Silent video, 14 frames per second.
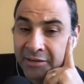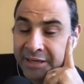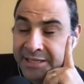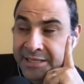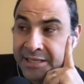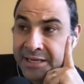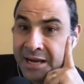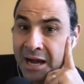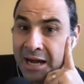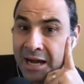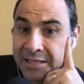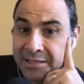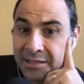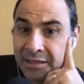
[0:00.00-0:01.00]
He did
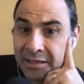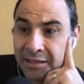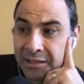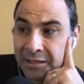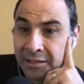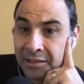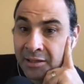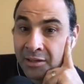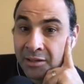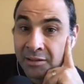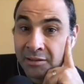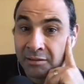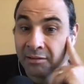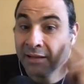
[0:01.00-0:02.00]
not
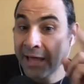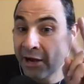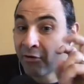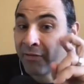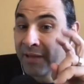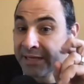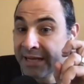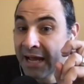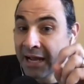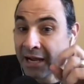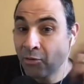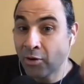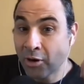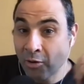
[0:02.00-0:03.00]
later in the day,
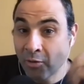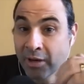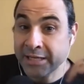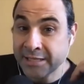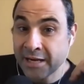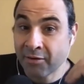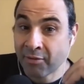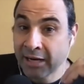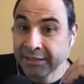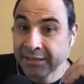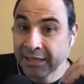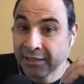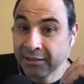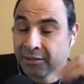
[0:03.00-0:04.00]
quote unquote. He did it right
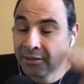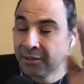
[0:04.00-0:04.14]
then.